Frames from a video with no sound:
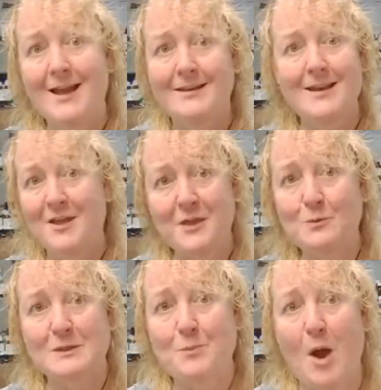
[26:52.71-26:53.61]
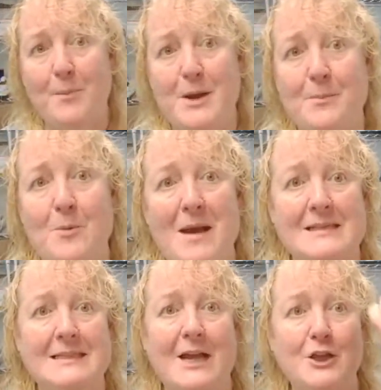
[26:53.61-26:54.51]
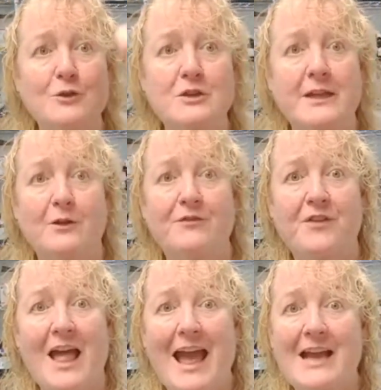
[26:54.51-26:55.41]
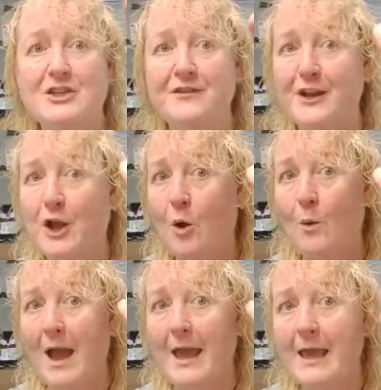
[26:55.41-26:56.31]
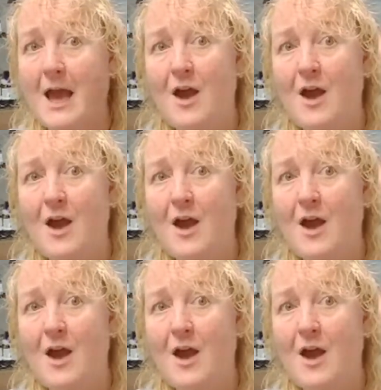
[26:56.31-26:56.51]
Nothing was popping up on my side. Usually it'll flash and then go away,